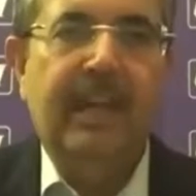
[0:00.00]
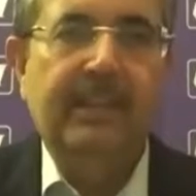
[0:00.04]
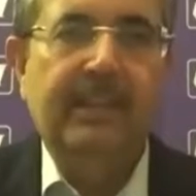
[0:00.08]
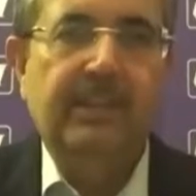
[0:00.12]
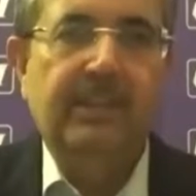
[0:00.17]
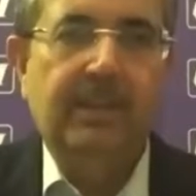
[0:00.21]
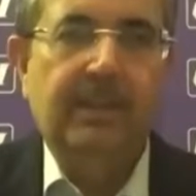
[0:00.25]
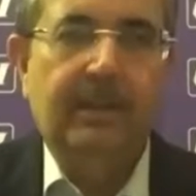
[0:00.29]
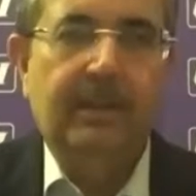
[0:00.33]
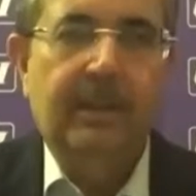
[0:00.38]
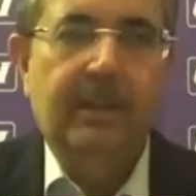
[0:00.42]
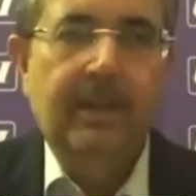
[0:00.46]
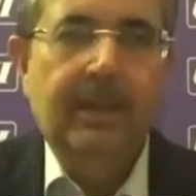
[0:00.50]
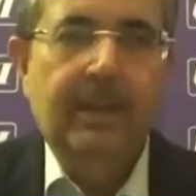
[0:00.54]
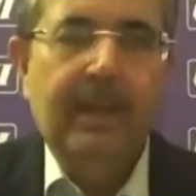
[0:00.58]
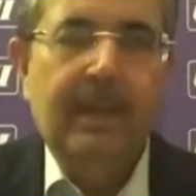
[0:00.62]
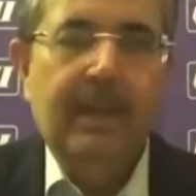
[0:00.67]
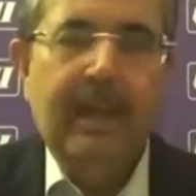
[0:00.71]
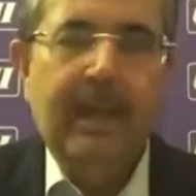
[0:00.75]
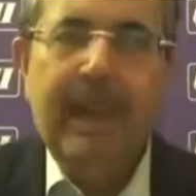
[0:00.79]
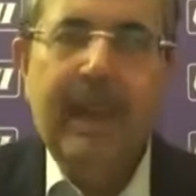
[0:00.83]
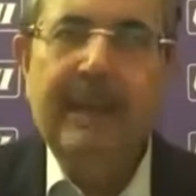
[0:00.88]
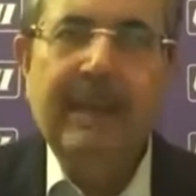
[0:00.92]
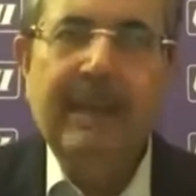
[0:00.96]
And every
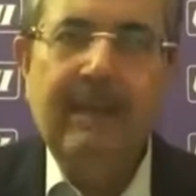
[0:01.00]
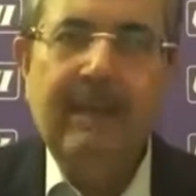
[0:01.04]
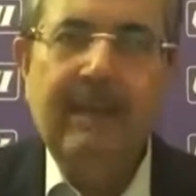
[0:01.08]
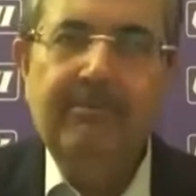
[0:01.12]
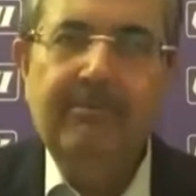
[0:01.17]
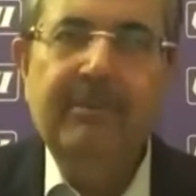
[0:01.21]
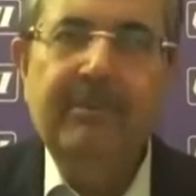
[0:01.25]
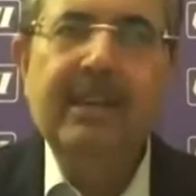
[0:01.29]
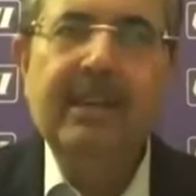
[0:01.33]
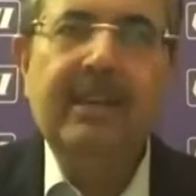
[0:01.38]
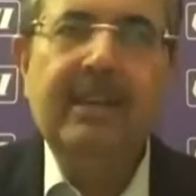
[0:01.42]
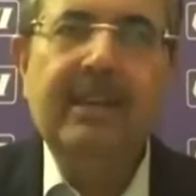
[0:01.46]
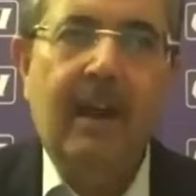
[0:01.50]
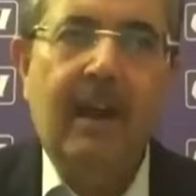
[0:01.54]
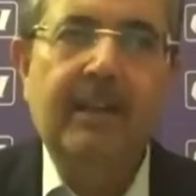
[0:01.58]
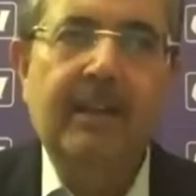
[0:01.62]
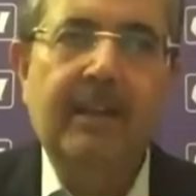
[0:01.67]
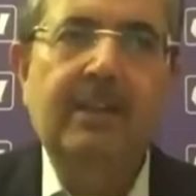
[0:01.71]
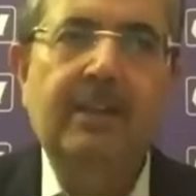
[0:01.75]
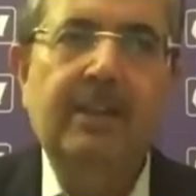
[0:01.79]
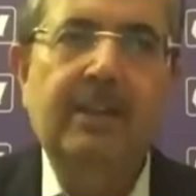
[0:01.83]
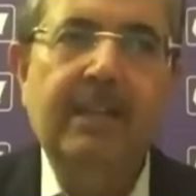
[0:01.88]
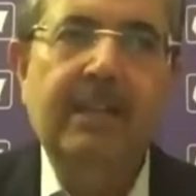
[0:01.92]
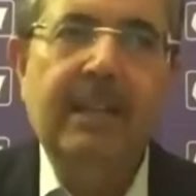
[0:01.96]
country has
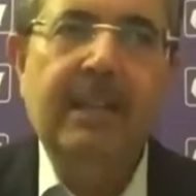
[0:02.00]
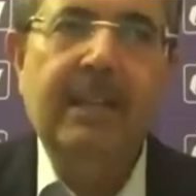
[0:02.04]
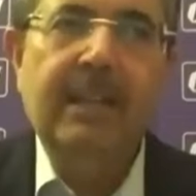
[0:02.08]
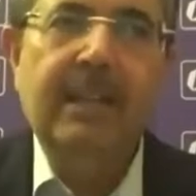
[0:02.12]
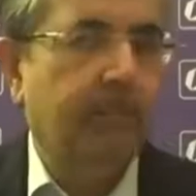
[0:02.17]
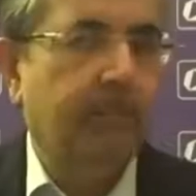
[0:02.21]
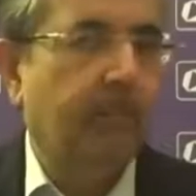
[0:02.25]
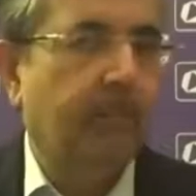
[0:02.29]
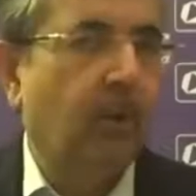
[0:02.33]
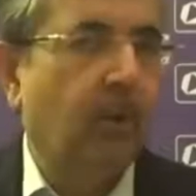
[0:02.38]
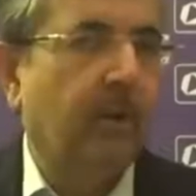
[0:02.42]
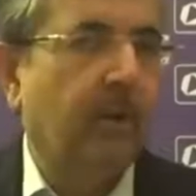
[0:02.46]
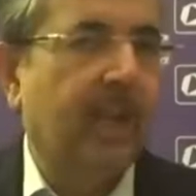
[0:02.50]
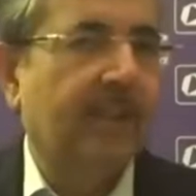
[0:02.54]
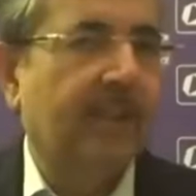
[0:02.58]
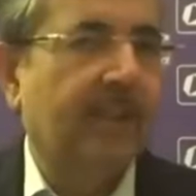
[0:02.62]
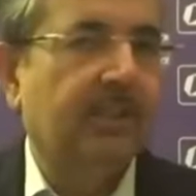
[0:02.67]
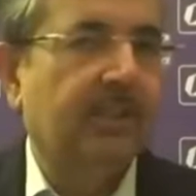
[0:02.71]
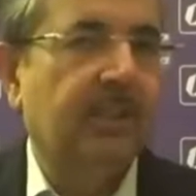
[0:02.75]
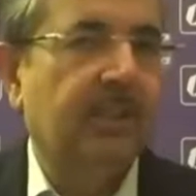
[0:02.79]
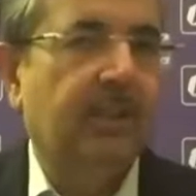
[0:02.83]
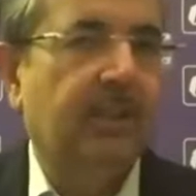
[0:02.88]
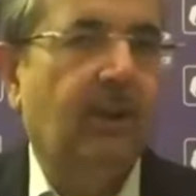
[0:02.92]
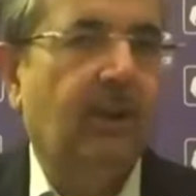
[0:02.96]
rules to ensure
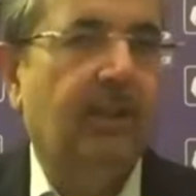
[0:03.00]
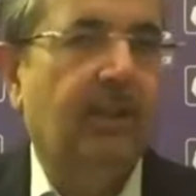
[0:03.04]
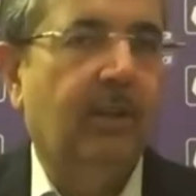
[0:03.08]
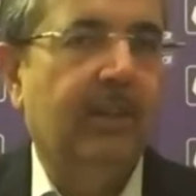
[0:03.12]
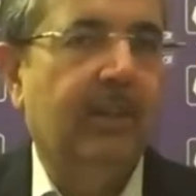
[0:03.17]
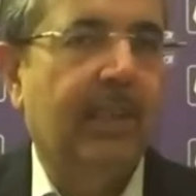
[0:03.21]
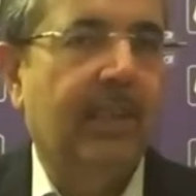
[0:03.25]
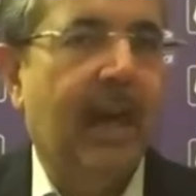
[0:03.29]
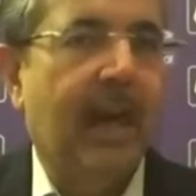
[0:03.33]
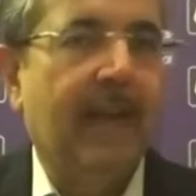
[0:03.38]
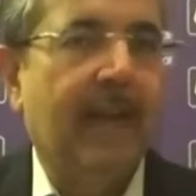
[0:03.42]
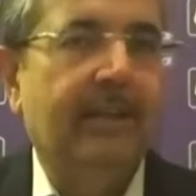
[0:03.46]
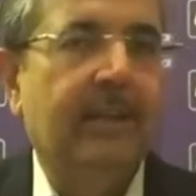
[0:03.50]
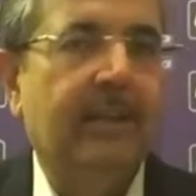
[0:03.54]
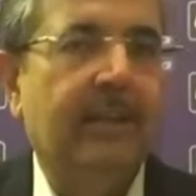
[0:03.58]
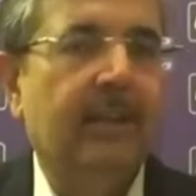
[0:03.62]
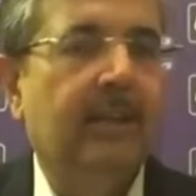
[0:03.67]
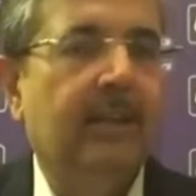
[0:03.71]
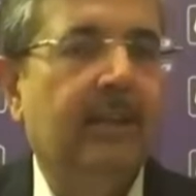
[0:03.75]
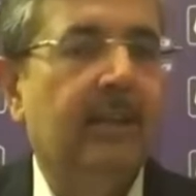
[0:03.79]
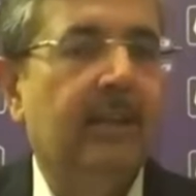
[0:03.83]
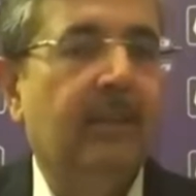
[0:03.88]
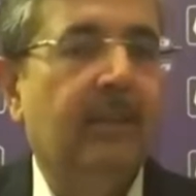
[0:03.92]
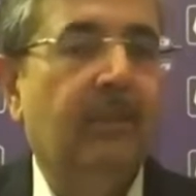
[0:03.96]
protection on
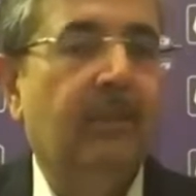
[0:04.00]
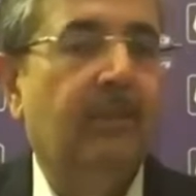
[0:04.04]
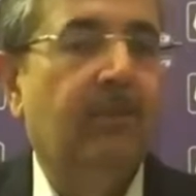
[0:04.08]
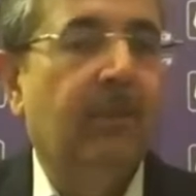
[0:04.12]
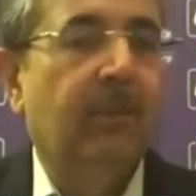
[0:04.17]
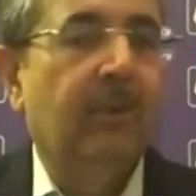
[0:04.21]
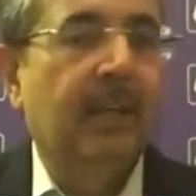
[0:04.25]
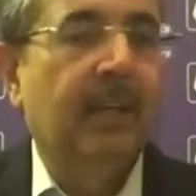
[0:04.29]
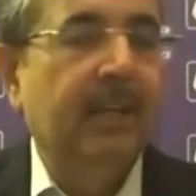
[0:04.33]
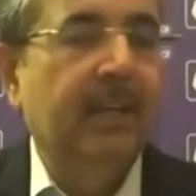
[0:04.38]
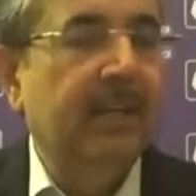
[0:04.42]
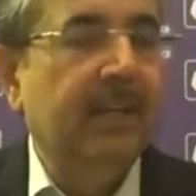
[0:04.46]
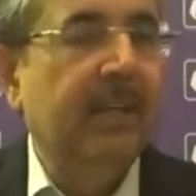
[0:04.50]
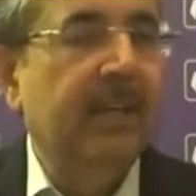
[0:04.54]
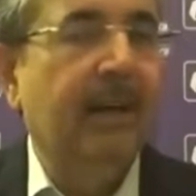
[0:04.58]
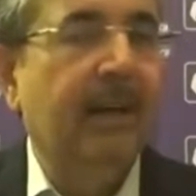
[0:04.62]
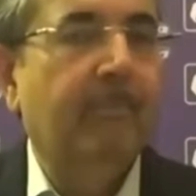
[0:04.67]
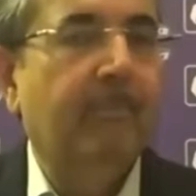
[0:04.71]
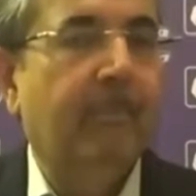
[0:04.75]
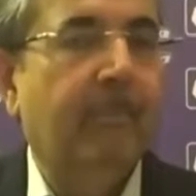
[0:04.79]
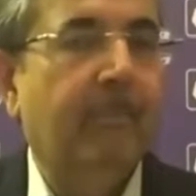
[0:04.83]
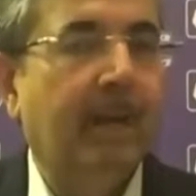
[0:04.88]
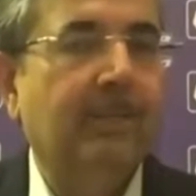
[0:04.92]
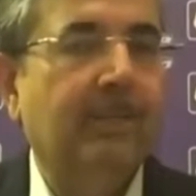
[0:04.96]
that. Therefore, India
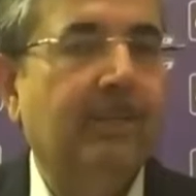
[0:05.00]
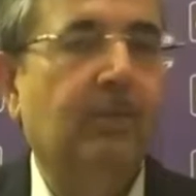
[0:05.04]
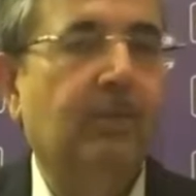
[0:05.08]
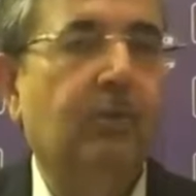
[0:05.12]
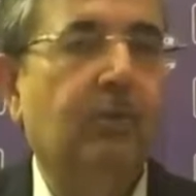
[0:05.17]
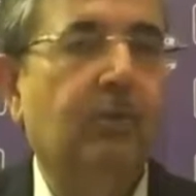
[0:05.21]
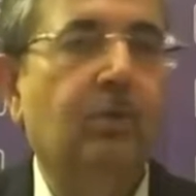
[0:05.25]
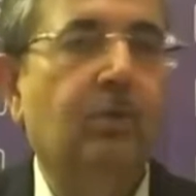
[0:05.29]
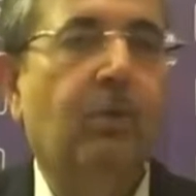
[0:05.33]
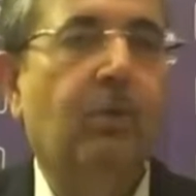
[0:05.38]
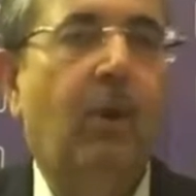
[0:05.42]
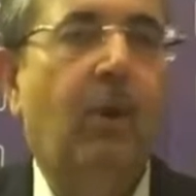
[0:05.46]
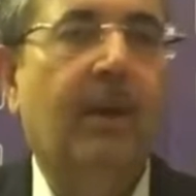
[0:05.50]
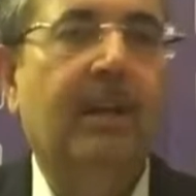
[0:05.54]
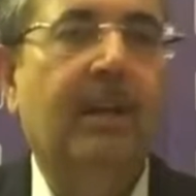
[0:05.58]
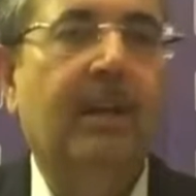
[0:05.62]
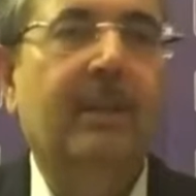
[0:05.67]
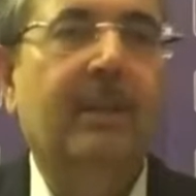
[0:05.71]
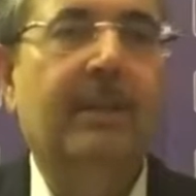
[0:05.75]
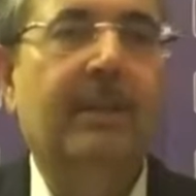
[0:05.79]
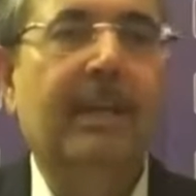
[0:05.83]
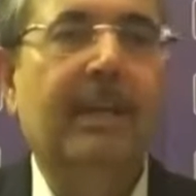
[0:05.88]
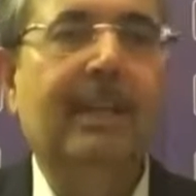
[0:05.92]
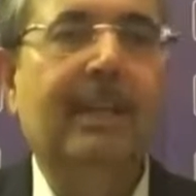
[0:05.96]
must do what it needs
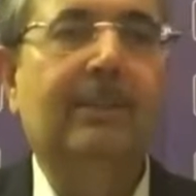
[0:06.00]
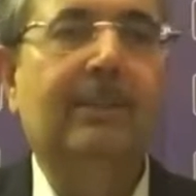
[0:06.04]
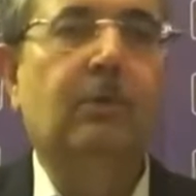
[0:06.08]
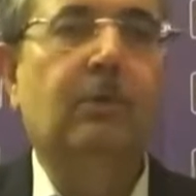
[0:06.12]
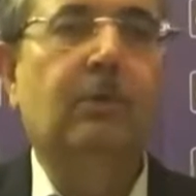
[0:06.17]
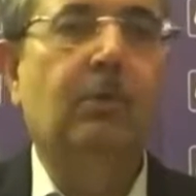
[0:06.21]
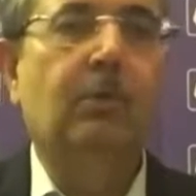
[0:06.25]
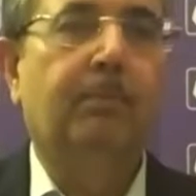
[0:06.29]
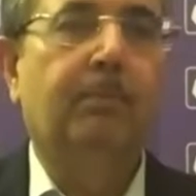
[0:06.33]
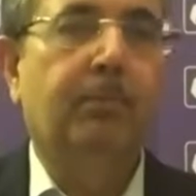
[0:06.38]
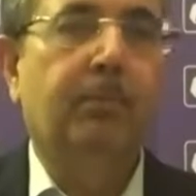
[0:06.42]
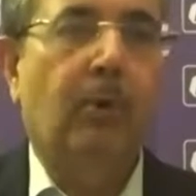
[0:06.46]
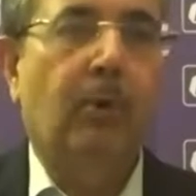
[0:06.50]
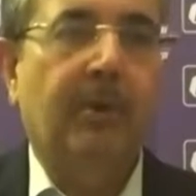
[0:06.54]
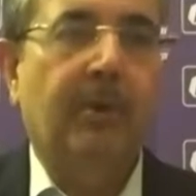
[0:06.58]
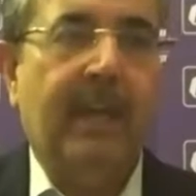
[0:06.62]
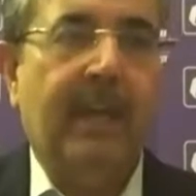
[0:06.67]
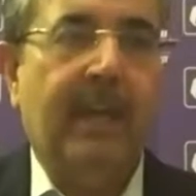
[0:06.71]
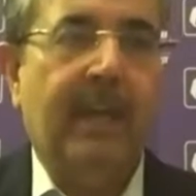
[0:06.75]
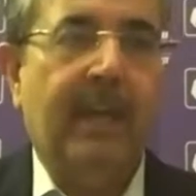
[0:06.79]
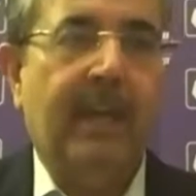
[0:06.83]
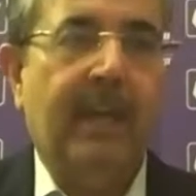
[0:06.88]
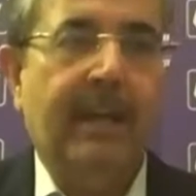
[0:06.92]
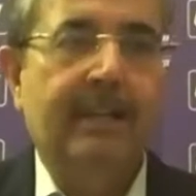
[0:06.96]
to protect.
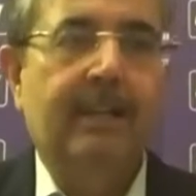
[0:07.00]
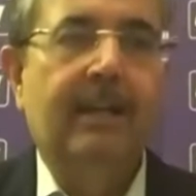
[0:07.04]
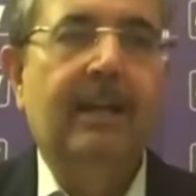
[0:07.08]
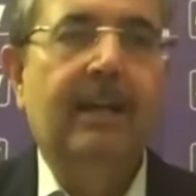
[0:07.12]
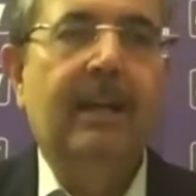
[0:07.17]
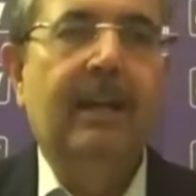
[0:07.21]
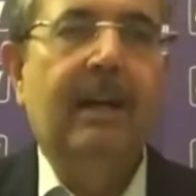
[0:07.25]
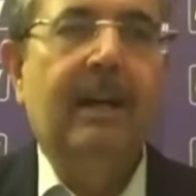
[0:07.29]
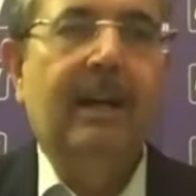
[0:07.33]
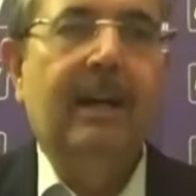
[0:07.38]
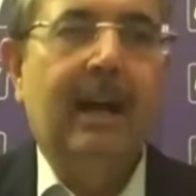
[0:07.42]
However,